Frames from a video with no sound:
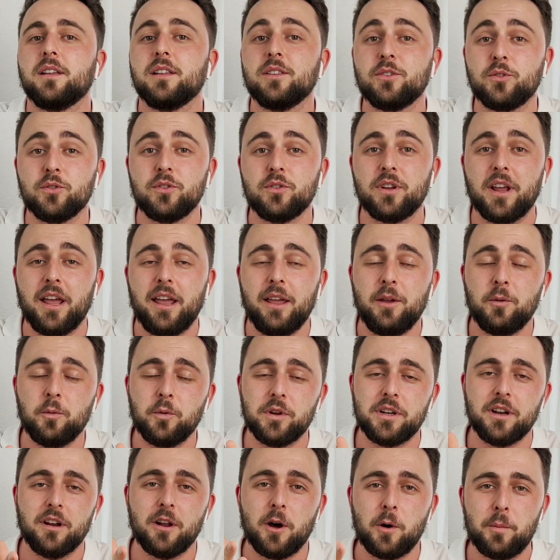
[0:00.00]
Today we
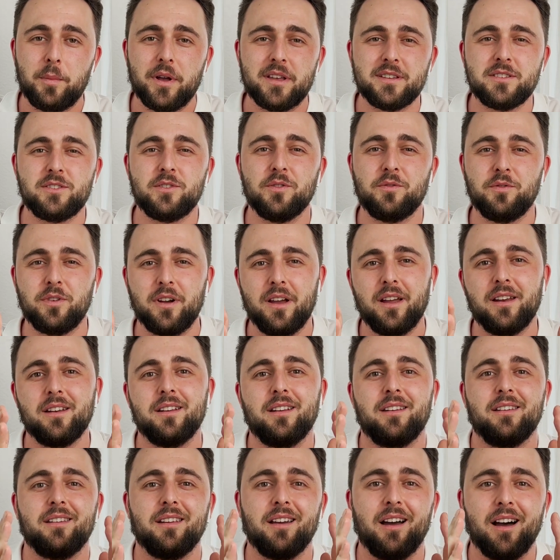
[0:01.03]
did our best to find
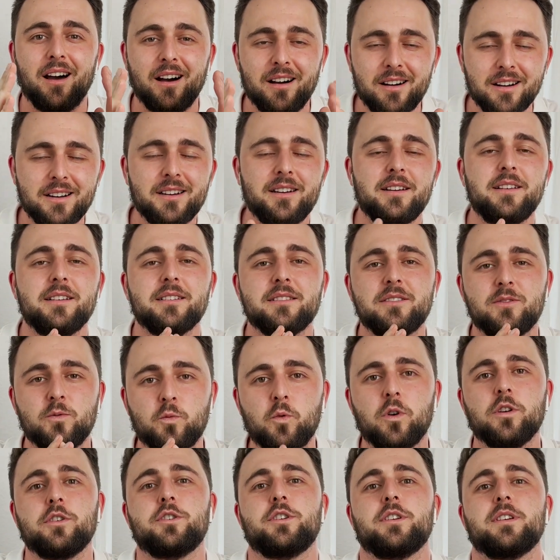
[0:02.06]
the ugliest
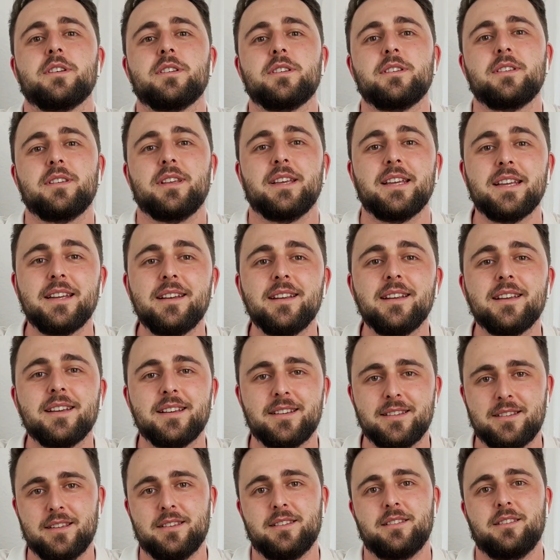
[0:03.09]
watches in
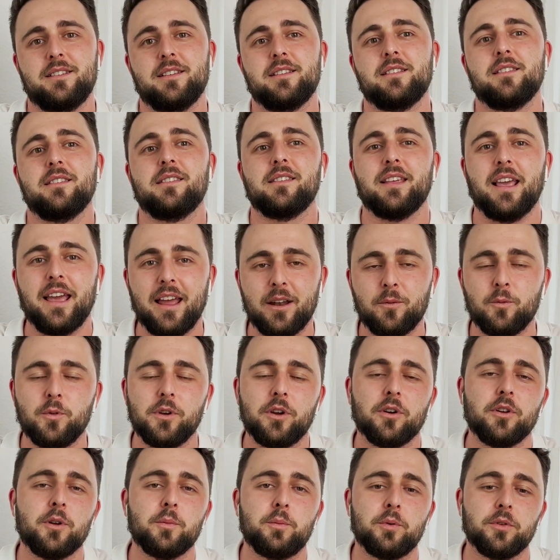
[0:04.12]
existence and we're
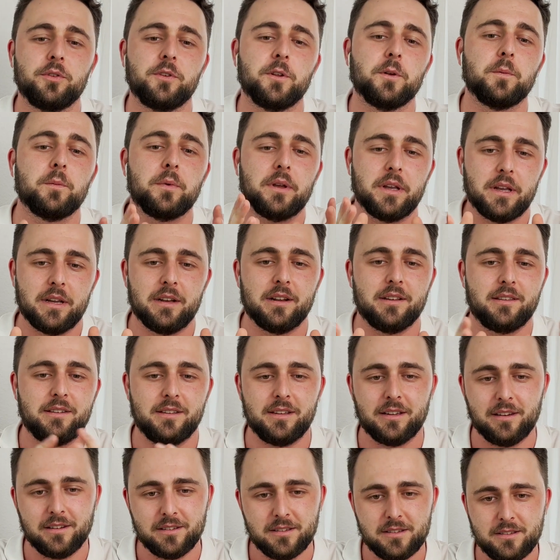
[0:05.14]
gonna put them in a
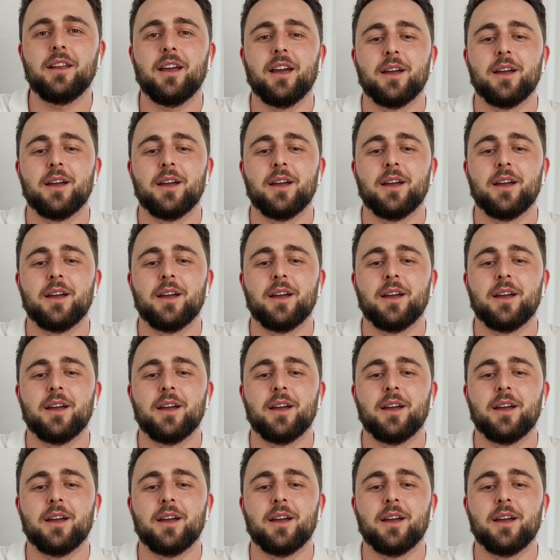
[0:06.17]
tier list.